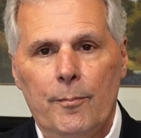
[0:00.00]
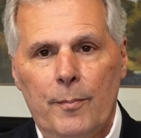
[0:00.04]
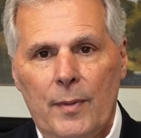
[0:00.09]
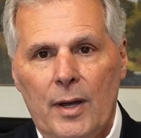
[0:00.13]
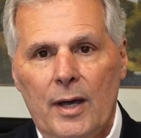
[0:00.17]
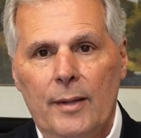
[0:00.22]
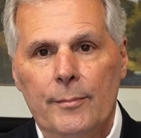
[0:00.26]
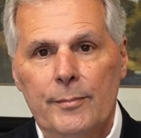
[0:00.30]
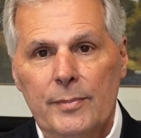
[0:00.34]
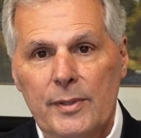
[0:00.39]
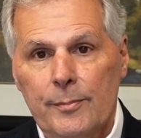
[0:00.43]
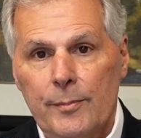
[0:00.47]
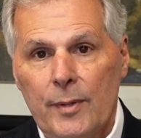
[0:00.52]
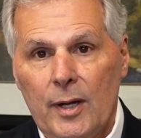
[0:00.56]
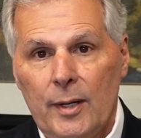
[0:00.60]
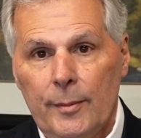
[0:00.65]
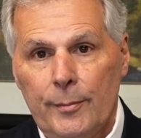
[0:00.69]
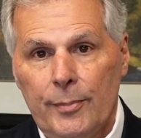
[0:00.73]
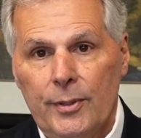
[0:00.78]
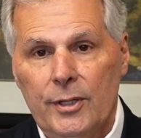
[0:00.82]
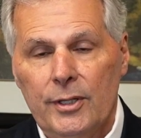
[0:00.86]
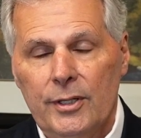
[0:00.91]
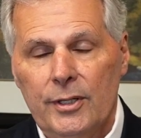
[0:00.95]
on, be,
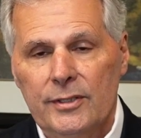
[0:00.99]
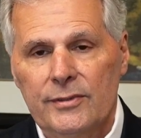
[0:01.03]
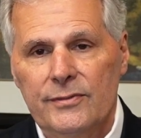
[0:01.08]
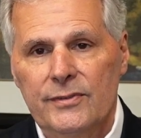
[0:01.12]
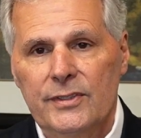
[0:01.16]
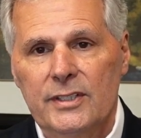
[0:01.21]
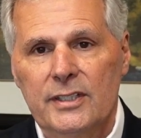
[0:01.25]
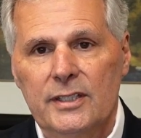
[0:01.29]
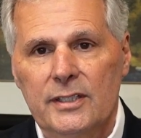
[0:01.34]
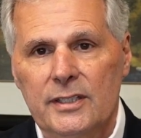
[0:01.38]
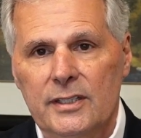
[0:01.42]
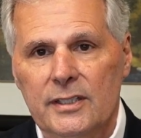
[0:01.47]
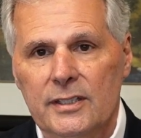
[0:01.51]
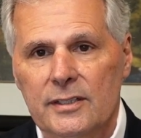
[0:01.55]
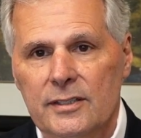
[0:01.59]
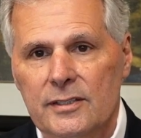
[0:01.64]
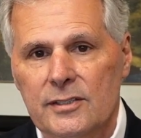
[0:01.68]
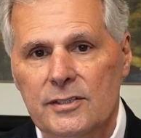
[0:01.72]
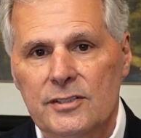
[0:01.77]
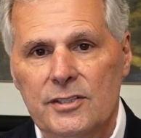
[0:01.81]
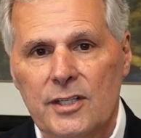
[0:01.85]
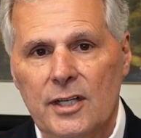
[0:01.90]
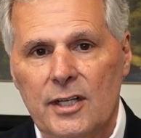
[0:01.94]
on part of the, uh,
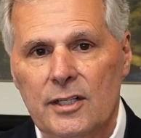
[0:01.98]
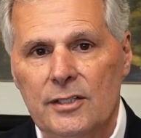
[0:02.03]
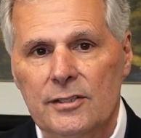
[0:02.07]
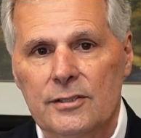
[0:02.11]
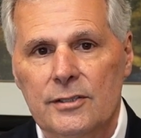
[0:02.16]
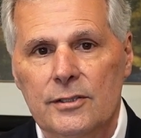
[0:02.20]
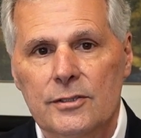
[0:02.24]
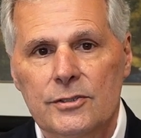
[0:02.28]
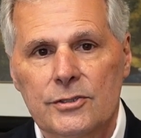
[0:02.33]
the seller.